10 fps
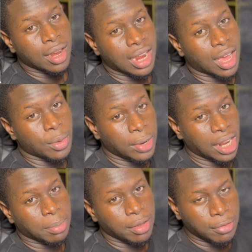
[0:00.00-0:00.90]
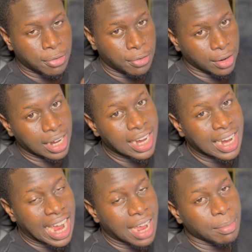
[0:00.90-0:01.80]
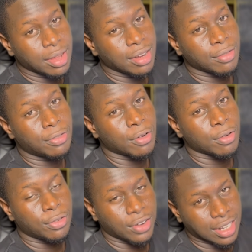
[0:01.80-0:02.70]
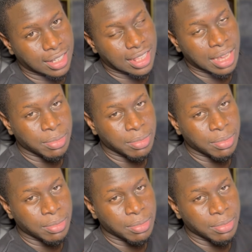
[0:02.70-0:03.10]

Now, when I mean free, I mean for first-time